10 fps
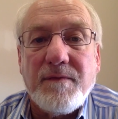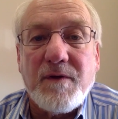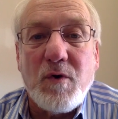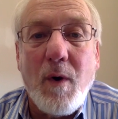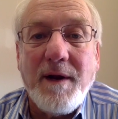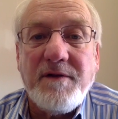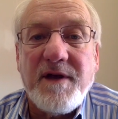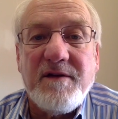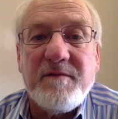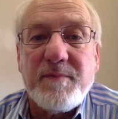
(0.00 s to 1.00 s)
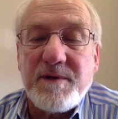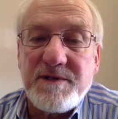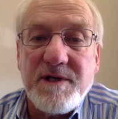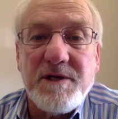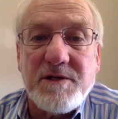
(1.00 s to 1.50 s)
The quantitative
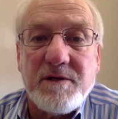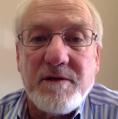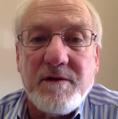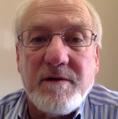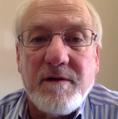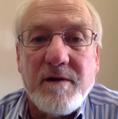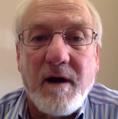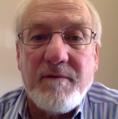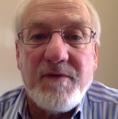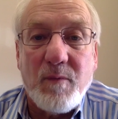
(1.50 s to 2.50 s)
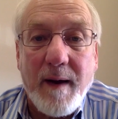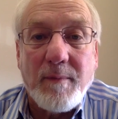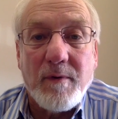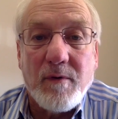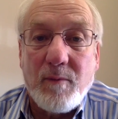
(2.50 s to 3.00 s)
precision of the
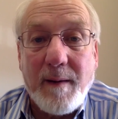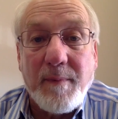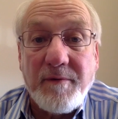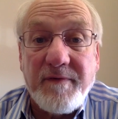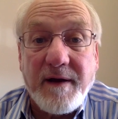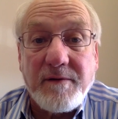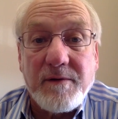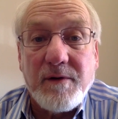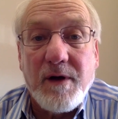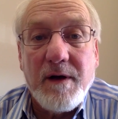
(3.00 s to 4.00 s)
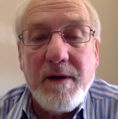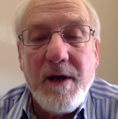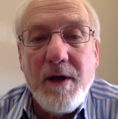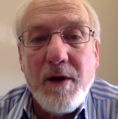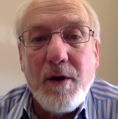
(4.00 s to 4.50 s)
Weber or Weber-Fechner law
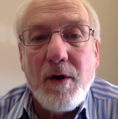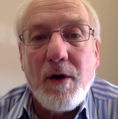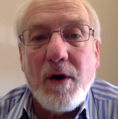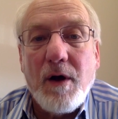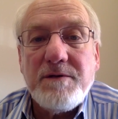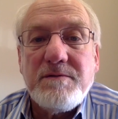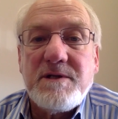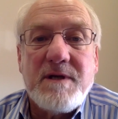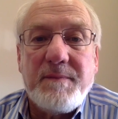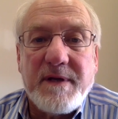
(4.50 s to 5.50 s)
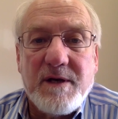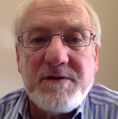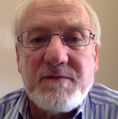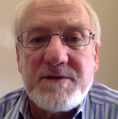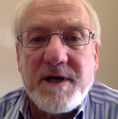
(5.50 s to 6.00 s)
also did something
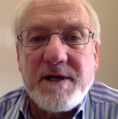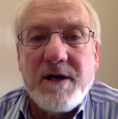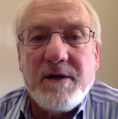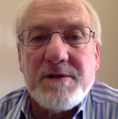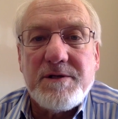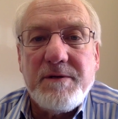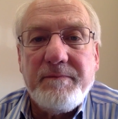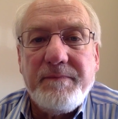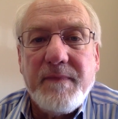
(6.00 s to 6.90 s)
else for psychology.